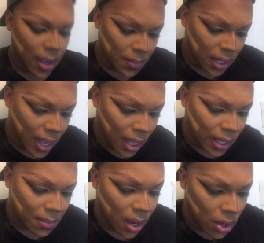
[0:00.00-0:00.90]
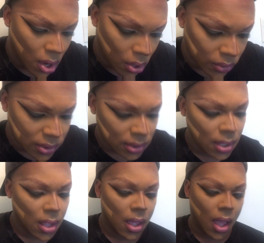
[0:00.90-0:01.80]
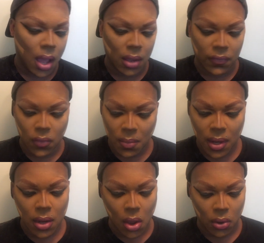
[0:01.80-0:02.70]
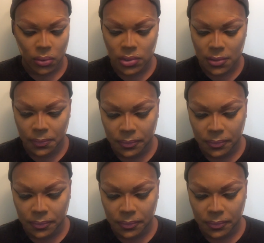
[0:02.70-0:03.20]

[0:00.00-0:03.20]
Now I'm going to highlight my nose. For my nose,